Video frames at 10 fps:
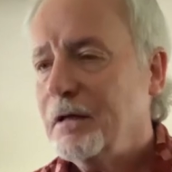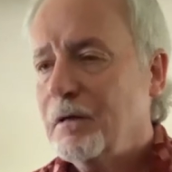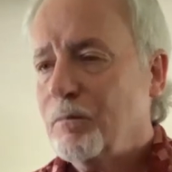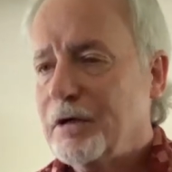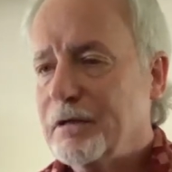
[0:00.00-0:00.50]

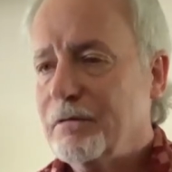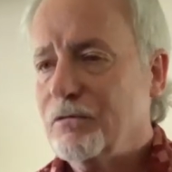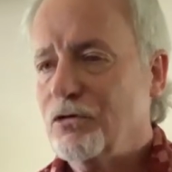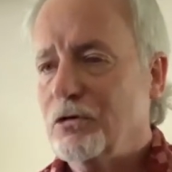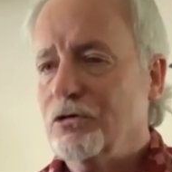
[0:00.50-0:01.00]
But
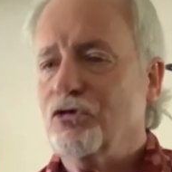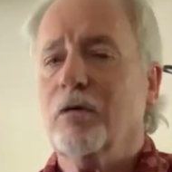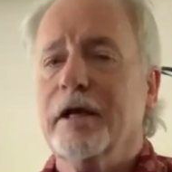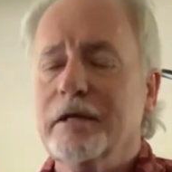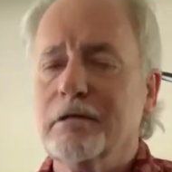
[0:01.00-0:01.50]

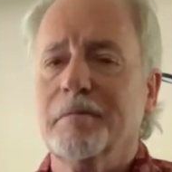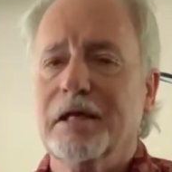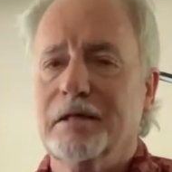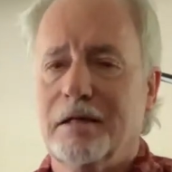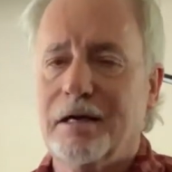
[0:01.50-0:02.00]
trying to
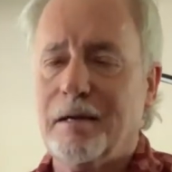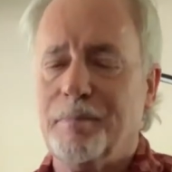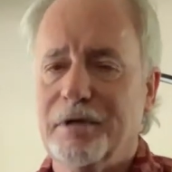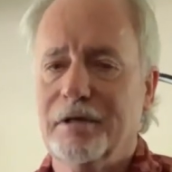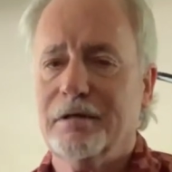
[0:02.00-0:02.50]
make it
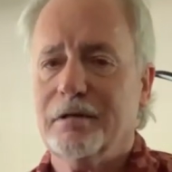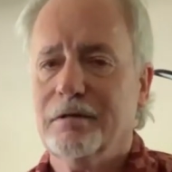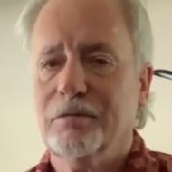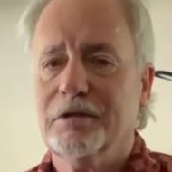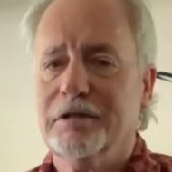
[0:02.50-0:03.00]
happen
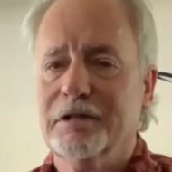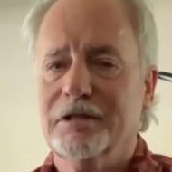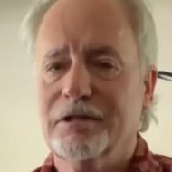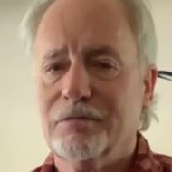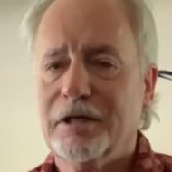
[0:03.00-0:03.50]
with
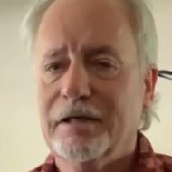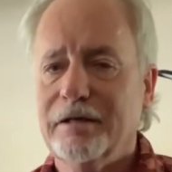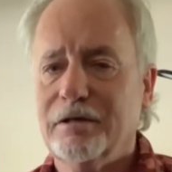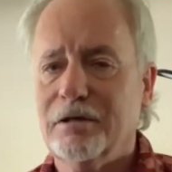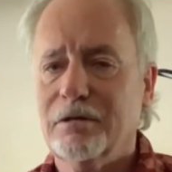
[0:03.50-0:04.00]
this right
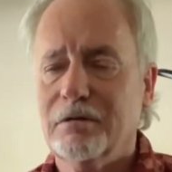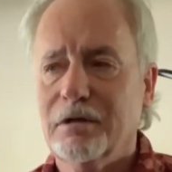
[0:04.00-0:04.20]
here,